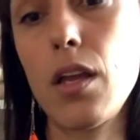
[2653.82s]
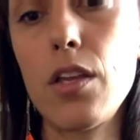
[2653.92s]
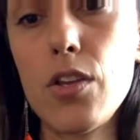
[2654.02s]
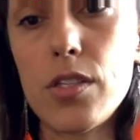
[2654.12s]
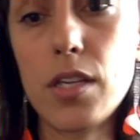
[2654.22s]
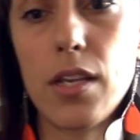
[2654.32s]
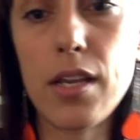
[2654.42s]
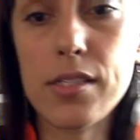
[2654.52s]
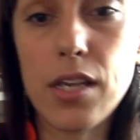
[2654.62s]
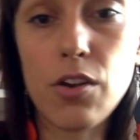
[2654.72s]
use it
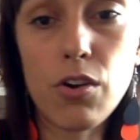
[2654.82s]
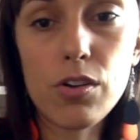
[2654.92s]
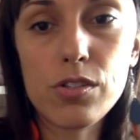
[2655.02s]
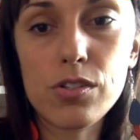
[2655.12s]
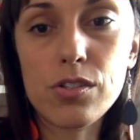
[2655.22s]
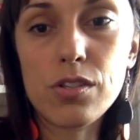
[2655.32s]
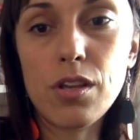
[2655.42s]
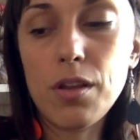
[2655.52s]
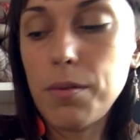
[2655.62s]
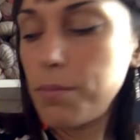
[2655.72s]
as a cross
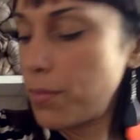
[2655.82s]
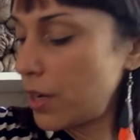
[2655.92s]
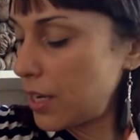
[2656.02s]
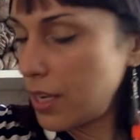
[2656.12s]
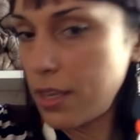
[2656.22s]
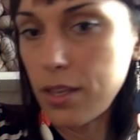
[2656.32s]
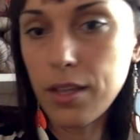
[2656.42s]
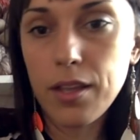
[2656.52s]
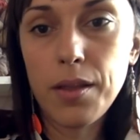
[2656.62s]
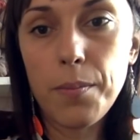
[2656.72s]
body
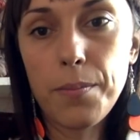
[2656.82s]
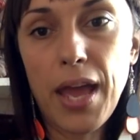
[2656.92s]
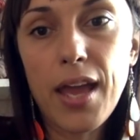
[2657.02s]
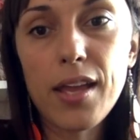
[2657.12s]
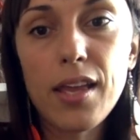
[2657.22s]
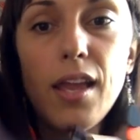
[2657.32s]
bag.